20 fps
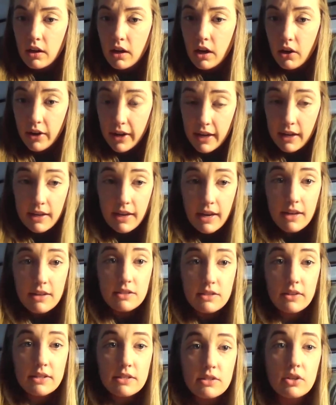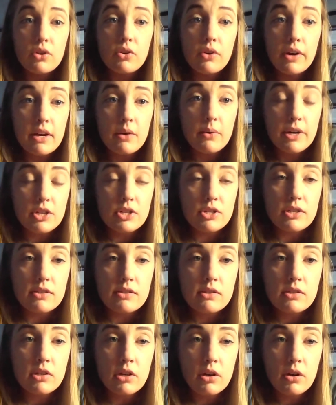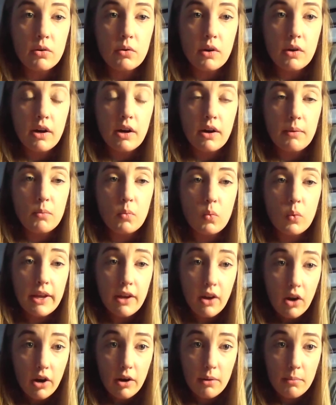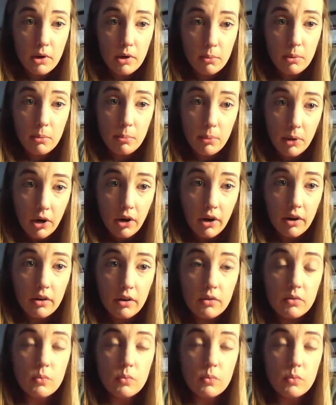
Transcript: Okay, yeah, so that's a great question. So we are a mobile bar.